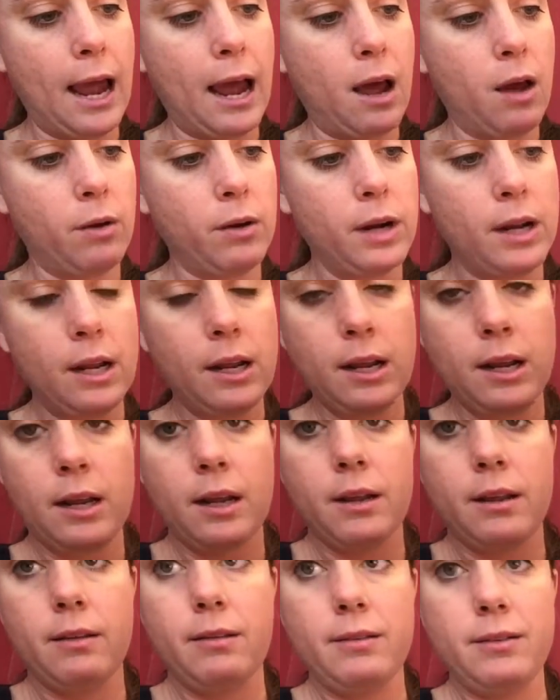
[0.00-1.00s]
out
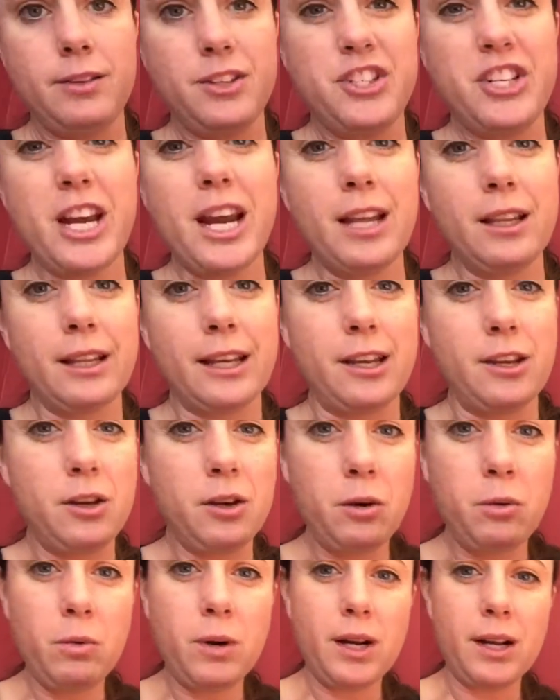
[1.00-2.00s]
gently. You
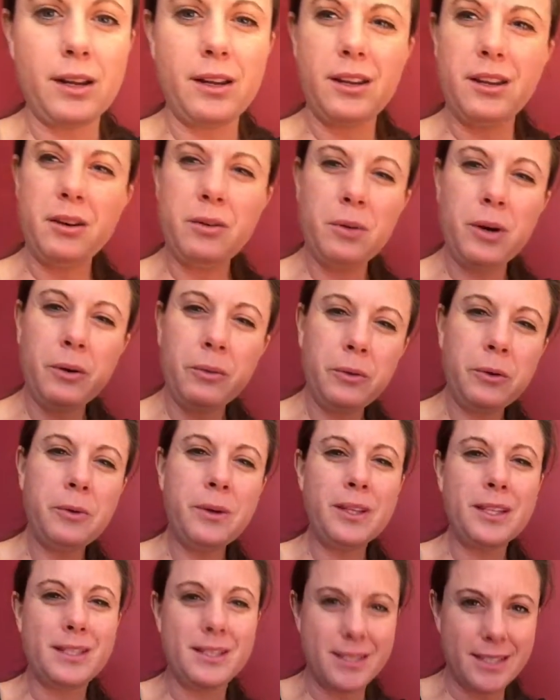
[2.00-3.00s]
don't want to
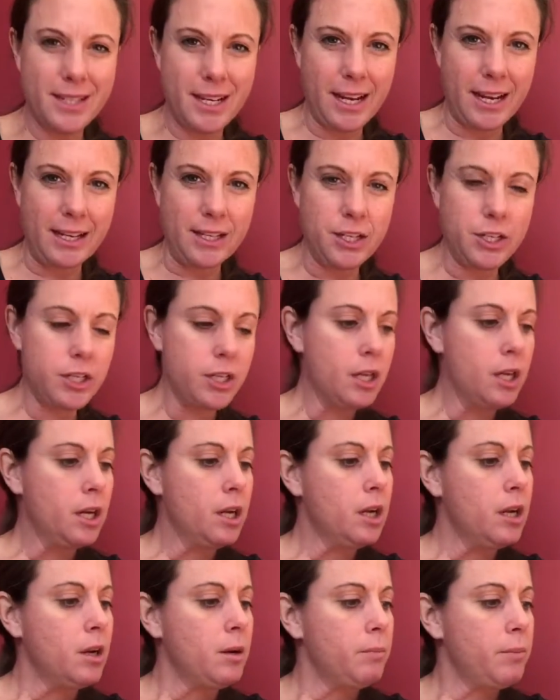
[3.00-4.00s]
ruin the stitch,
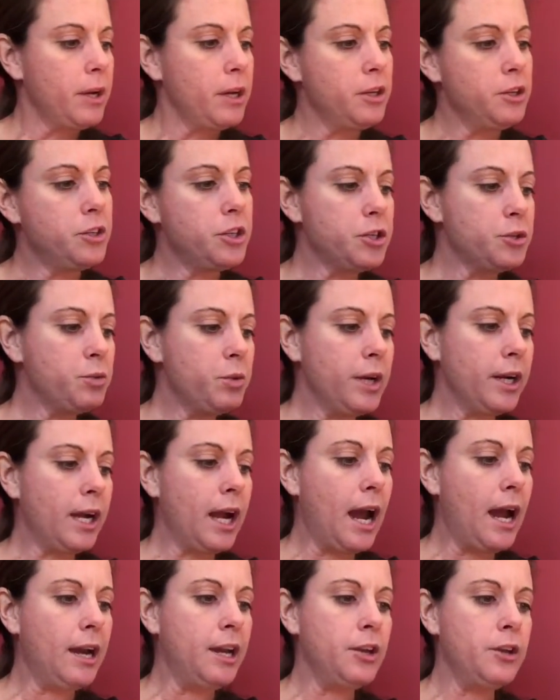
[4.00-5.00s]
but you just want to
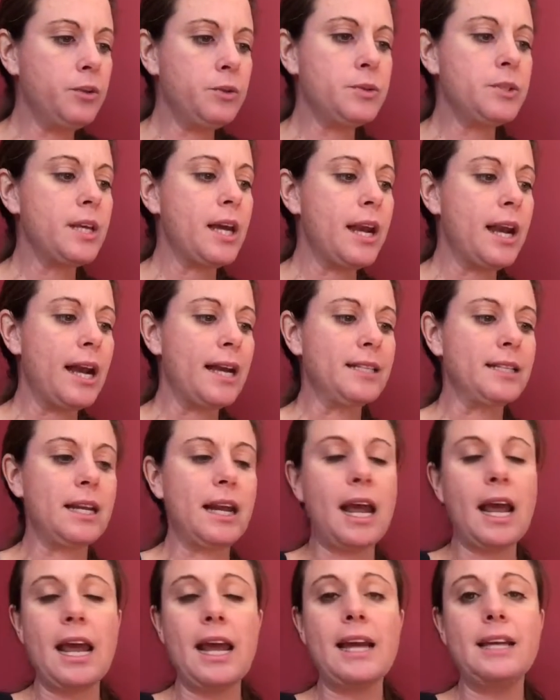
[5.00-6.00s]
kind of use that as
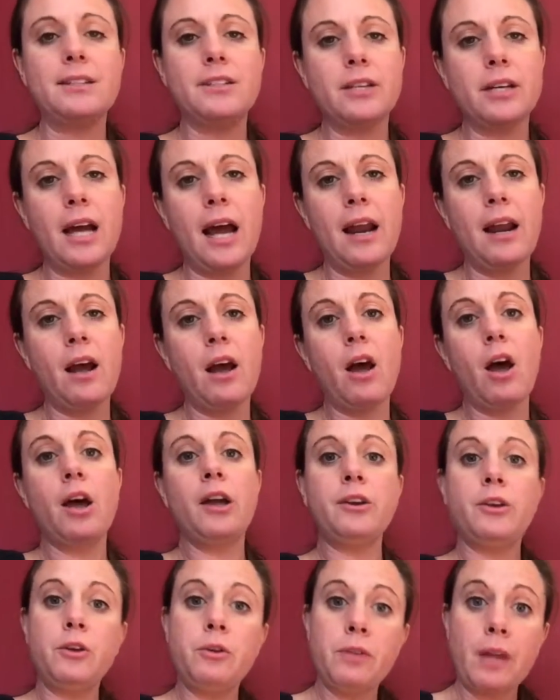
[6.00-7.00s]
an aid to kind of
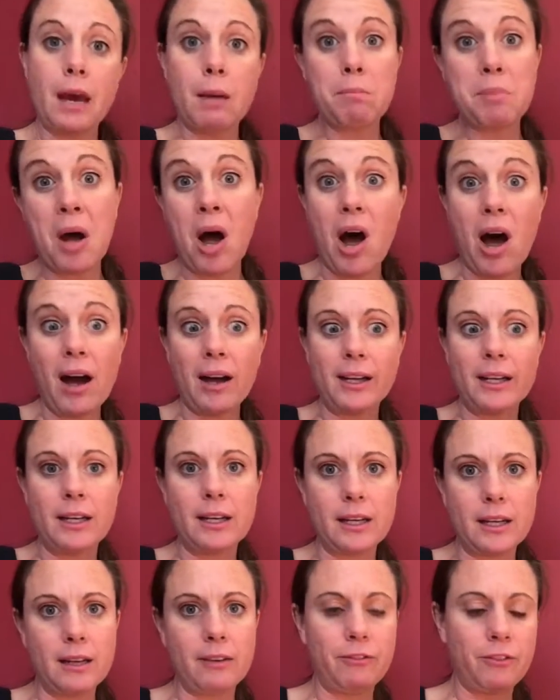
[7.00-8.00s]
undo that
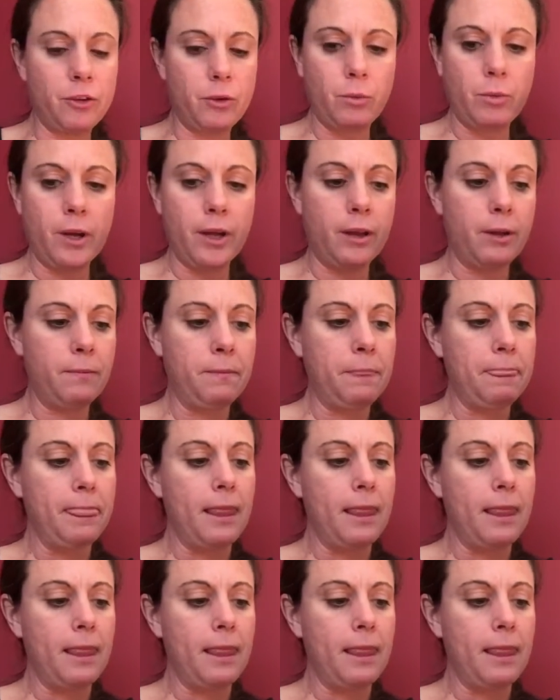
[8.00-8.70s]
pocket, if you will.